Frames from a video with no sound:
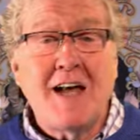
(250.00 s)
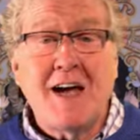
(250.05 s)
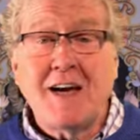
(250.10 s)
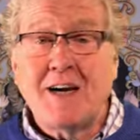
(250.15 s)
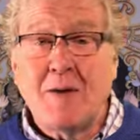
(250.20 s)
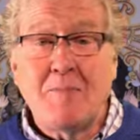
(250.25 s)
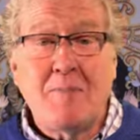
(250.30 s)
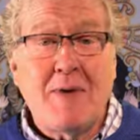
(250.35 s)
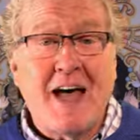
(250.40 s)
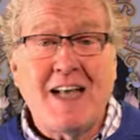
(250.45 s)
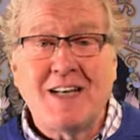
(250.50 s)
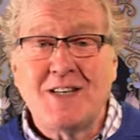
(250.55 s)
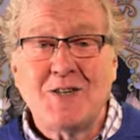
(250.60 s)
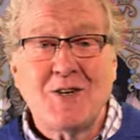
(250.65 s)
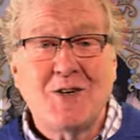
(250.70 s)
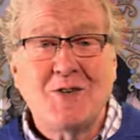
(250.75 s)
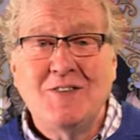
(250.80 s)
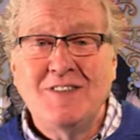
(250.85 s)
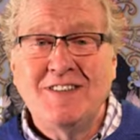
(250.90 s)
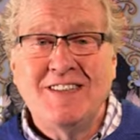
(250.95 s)
like a
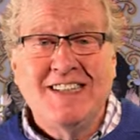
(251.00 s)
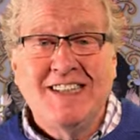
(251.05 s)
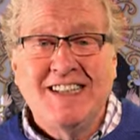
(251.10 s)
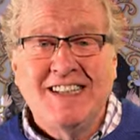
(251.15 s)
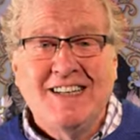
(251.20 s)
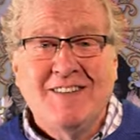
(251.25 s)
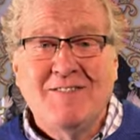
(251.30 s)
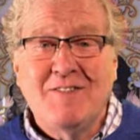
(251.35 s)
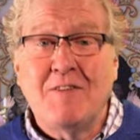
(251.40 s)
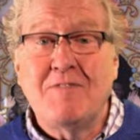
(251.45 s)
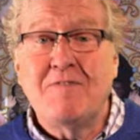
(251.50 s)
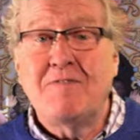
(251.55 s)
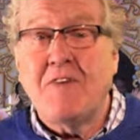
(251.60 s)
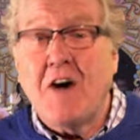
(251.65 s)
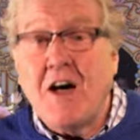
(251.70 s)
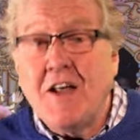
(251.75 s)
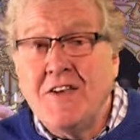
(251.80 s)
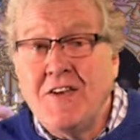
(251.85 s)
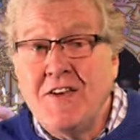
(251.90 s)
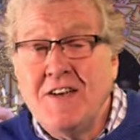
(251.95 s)
panto for
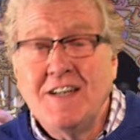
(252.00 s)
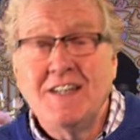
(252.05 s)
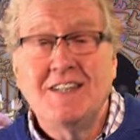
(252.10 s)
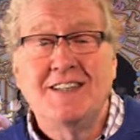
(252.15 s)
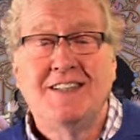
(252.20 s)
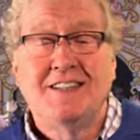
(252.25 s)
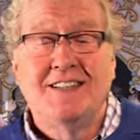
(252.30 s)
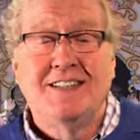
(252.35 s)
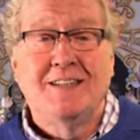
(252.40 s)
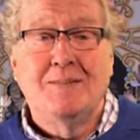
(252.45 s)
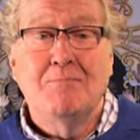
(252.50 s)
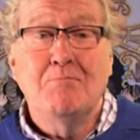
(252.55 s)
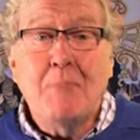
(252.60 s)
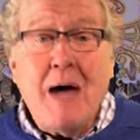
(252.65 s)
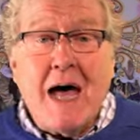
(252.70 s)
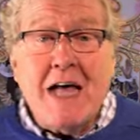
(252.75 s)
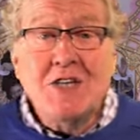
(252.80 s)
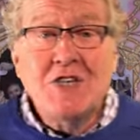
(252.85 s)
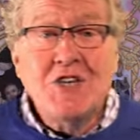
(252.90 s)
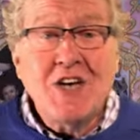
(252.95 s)
fun,
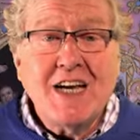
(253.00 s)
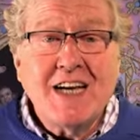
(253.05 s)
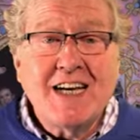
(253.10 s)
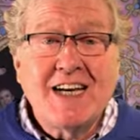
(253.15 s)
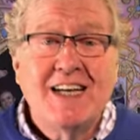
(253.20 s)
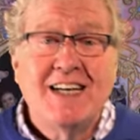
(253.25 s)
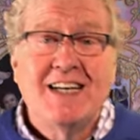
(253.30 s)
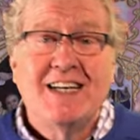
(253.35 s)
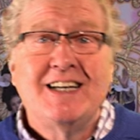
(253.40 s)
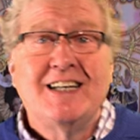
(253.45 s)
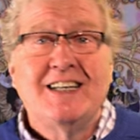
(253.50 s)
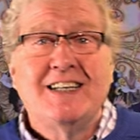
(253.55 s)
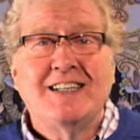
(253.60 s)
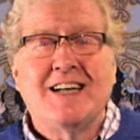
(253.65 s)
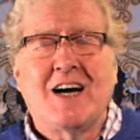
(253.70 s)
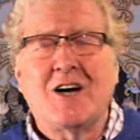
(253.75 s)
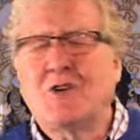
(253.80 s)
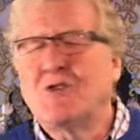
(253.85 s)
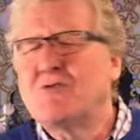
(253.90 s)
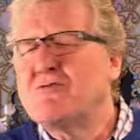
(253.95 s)
magic,
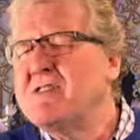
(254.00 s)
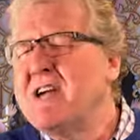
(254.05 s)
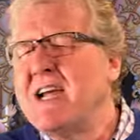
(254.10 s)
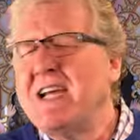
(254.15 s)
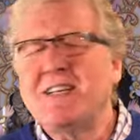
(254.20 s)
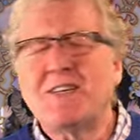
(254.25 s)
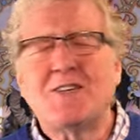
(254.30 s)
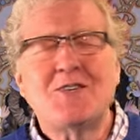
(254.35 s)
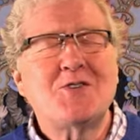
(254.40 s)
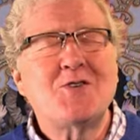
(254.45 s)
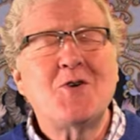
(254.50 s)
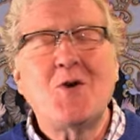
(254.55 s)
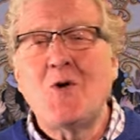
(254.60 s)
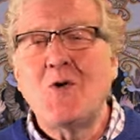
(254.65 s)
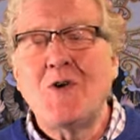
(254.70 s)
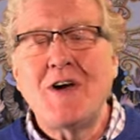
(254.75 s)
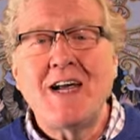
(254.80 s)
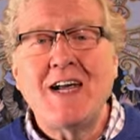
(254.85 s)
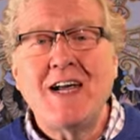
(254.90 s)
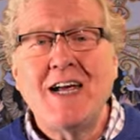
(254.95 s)
a great
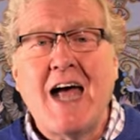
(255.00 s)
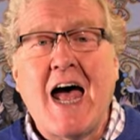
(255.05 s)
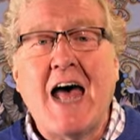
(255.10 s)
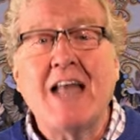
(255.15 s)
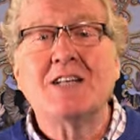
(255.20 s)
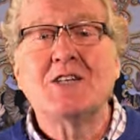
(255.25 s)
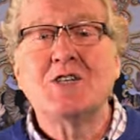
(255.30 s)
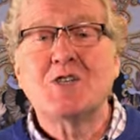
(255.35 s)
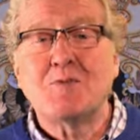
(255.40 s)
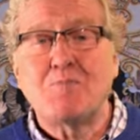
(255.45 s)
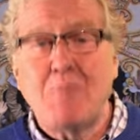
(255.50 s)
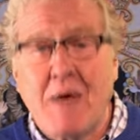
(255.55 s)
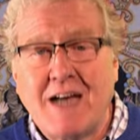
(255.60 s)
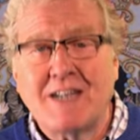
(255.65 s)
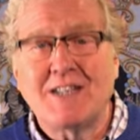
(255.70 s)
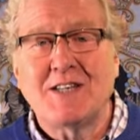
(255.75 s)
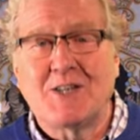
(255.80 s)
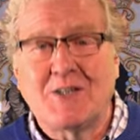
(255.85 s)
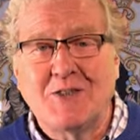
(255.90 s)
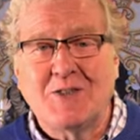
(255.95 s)
story, and
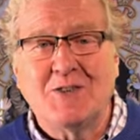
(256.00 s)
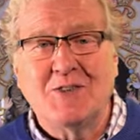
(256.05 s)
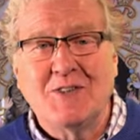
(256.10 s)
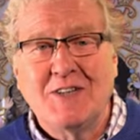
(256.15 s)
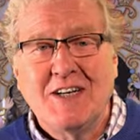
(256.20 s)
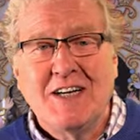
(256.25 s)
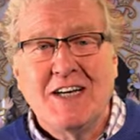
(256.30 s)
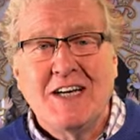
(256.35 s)
spectacle.